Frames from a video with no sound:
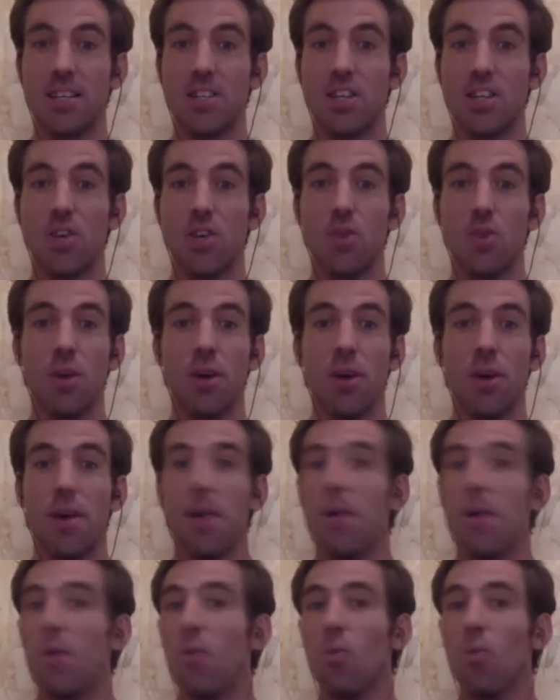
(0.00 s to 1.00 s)
So
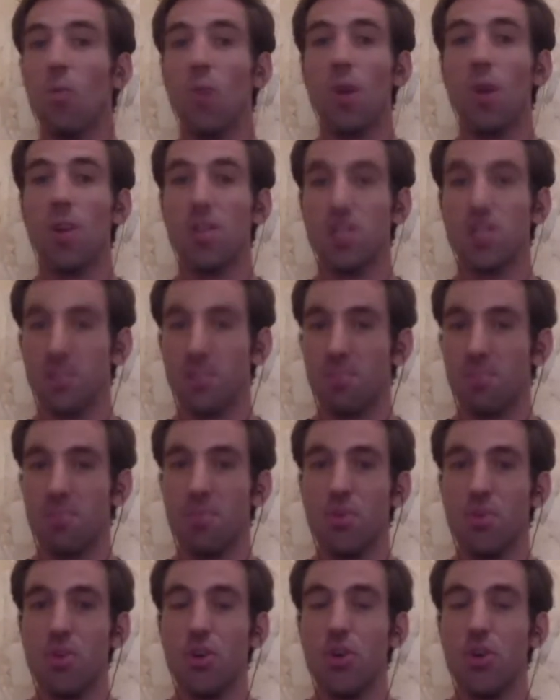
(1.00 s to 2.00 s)
whilst
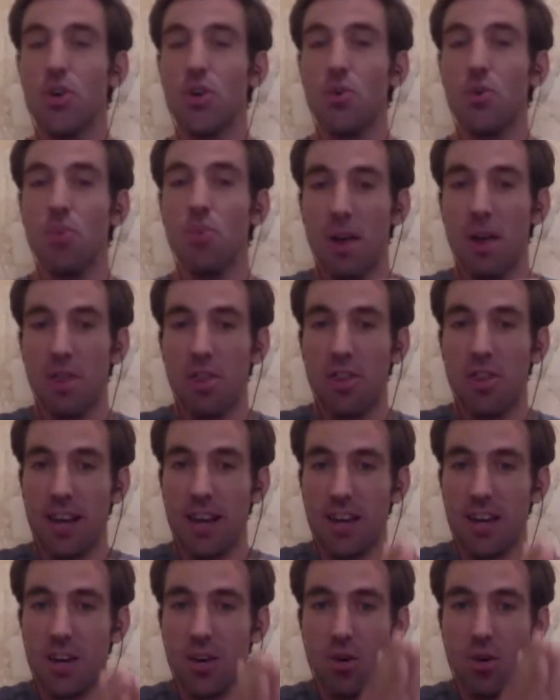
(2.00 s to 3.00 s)
you might
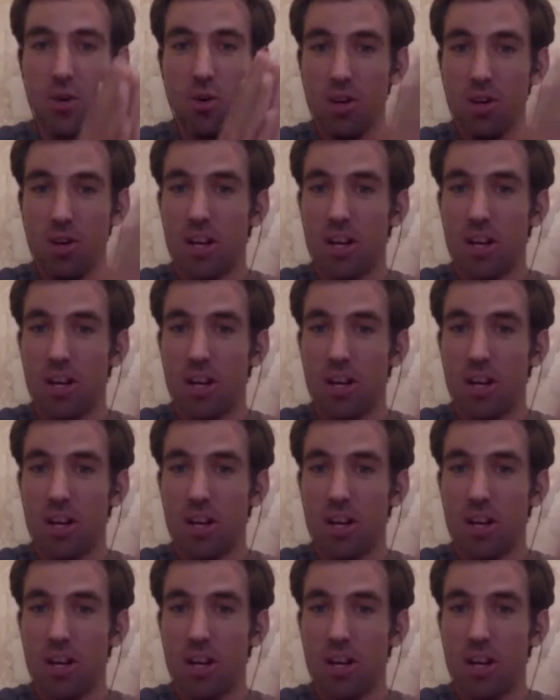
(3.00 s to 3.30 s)
think your